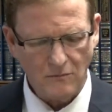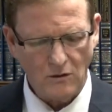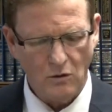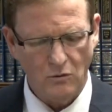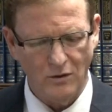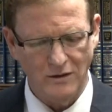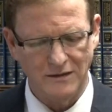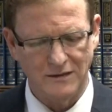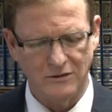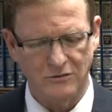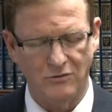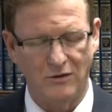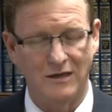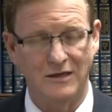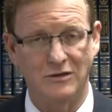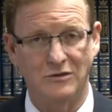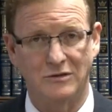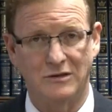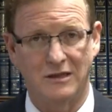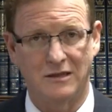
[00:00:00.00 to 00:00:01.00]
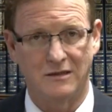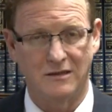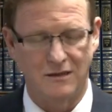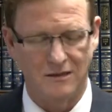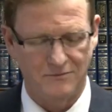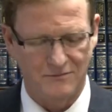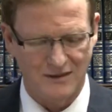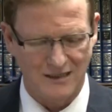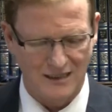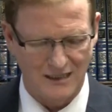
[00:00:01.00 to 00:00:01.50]
When the Torah used the
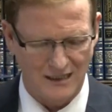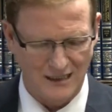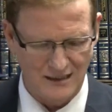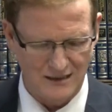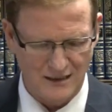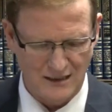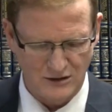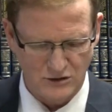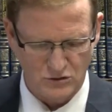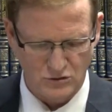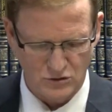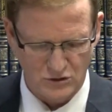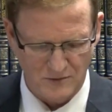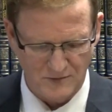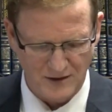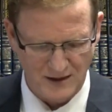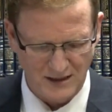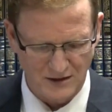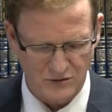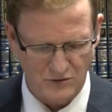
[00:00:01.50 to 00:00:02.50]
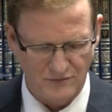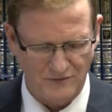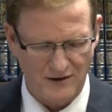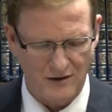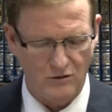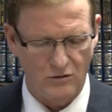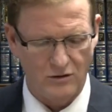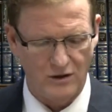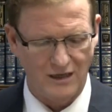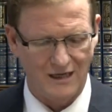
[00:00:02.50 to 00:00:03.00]
term karet, that so should be cut off.
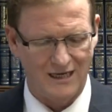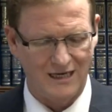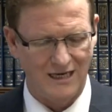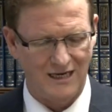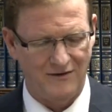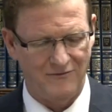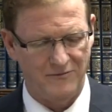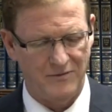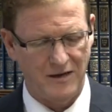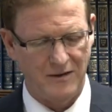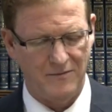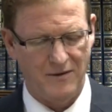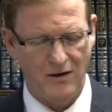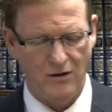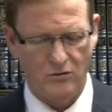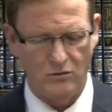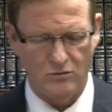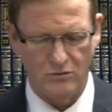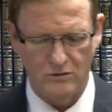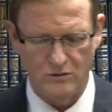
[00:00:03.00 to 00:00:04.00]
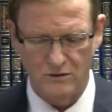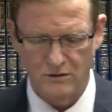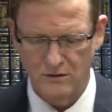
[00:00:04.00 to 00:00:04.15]
Aochel chelev be'emau.